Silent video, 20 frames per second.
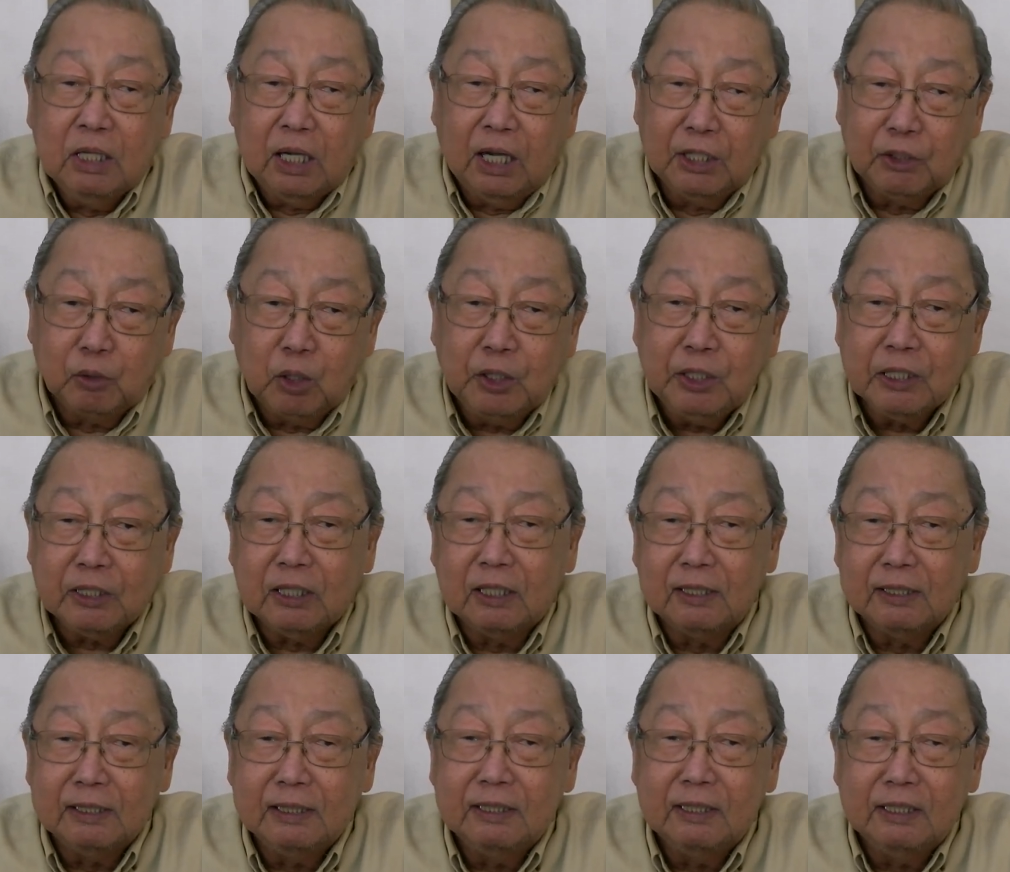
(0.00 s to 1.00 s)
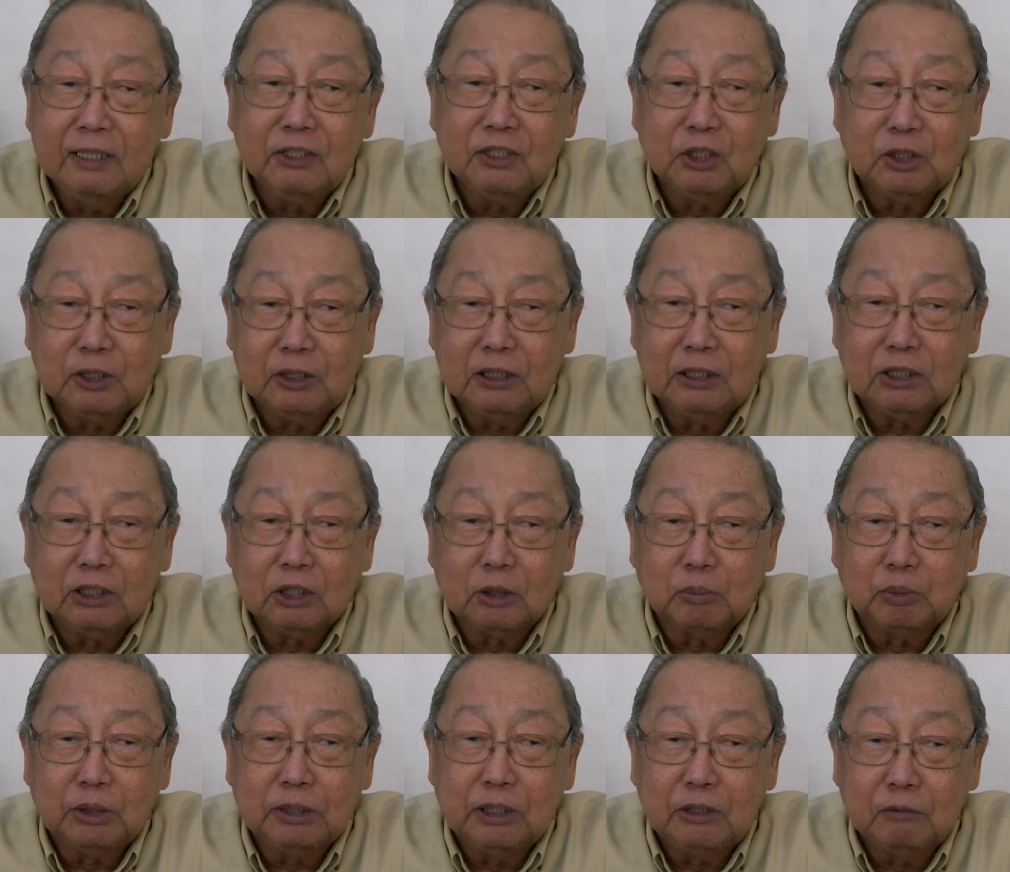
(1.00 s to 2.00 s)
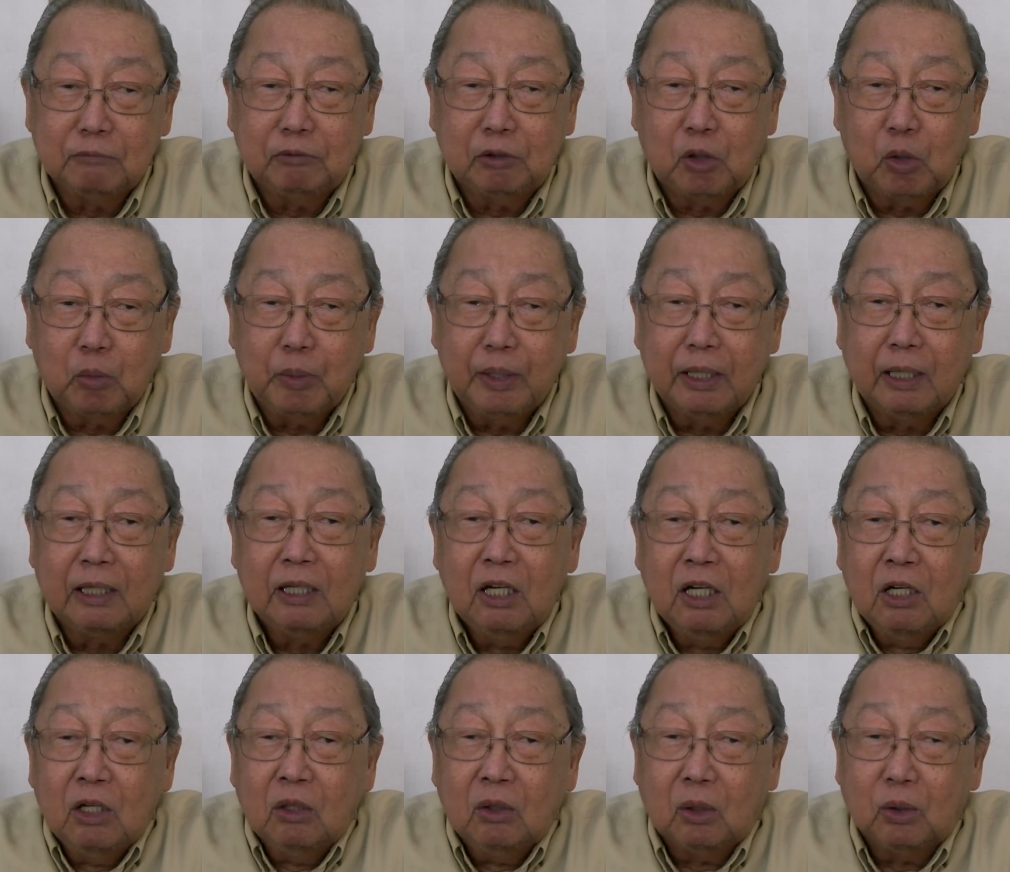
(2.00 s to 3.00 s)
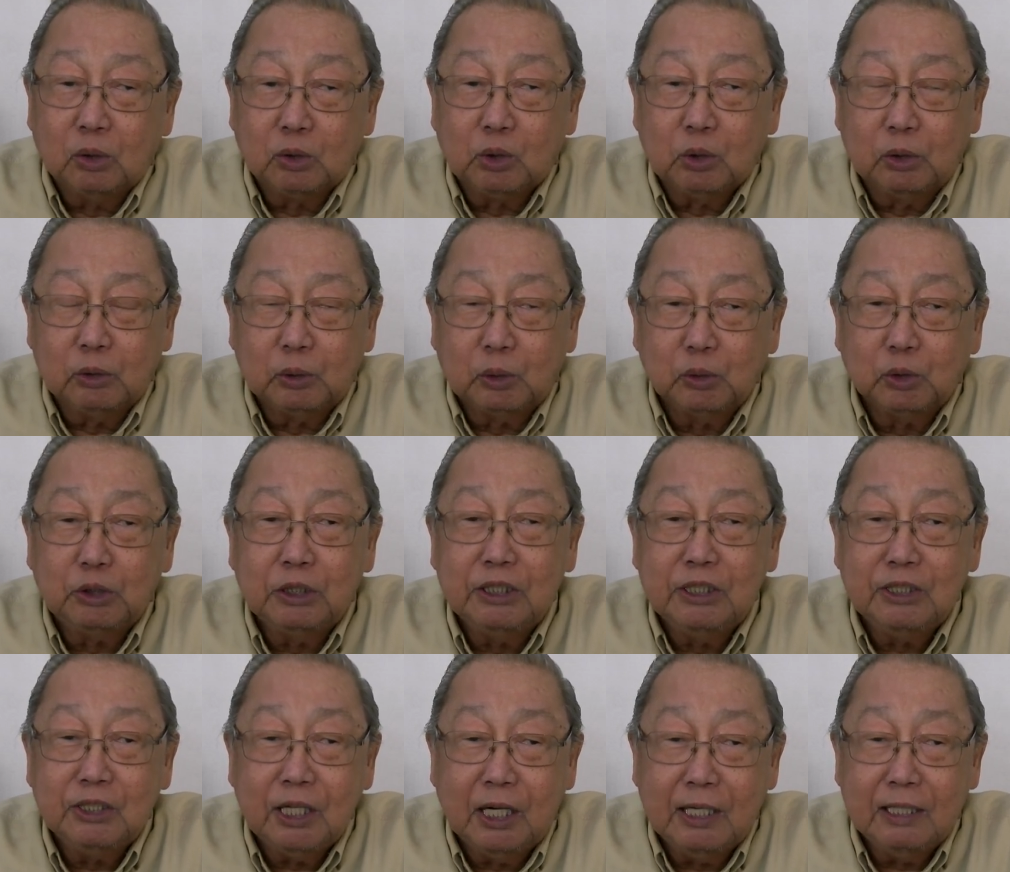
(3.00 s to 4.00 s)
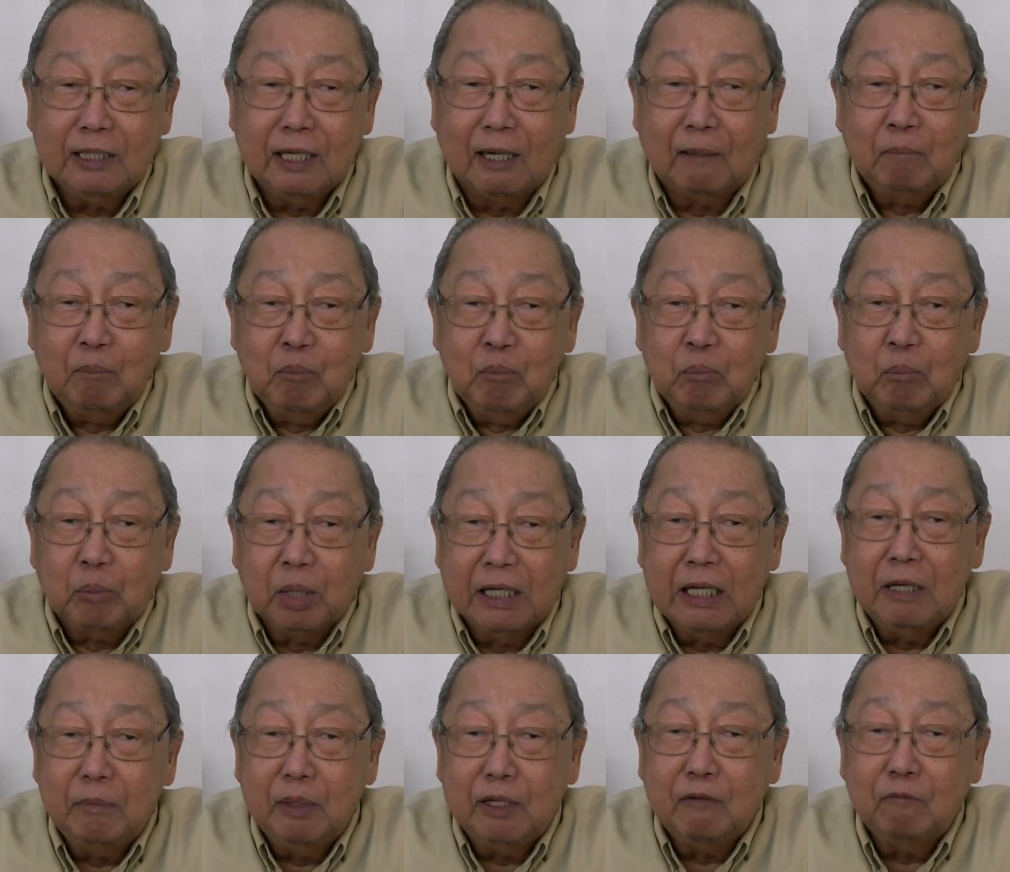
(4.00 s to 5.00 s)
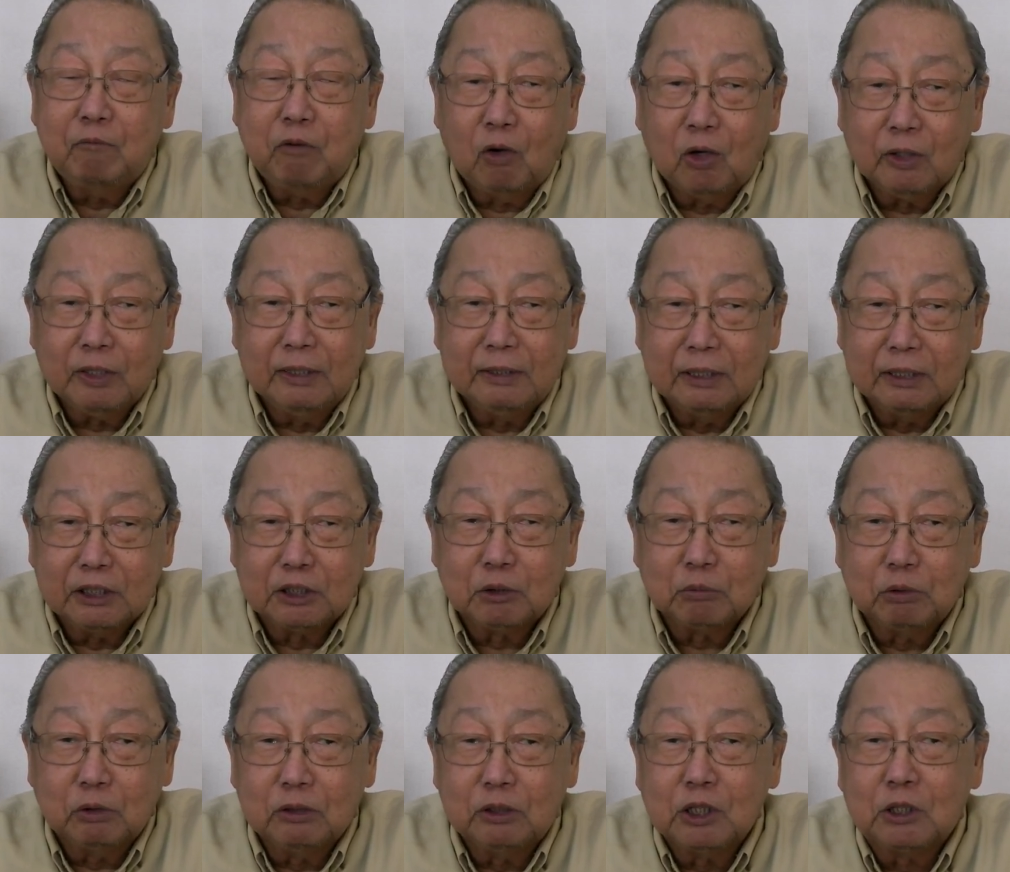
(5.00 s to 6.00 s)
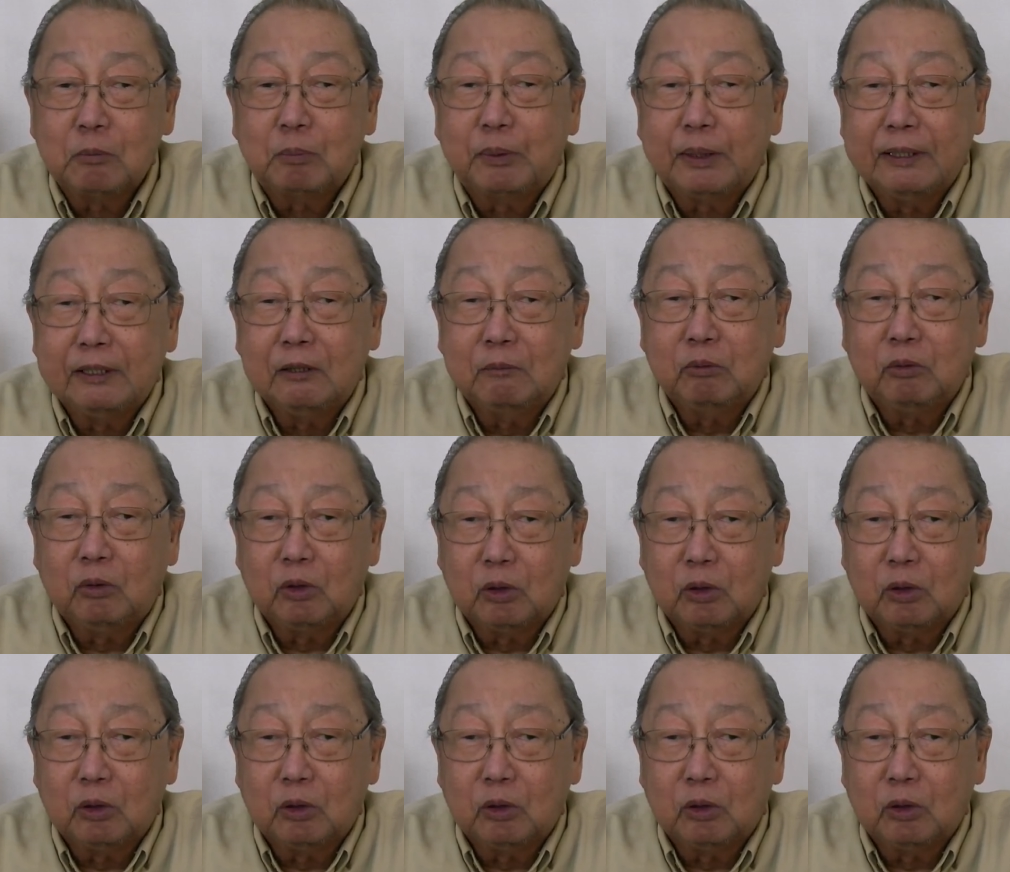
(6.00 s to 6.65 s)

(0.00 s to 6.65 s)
Ironically, incidents of xenophobia also arose in China, blaming foreigners for the spread of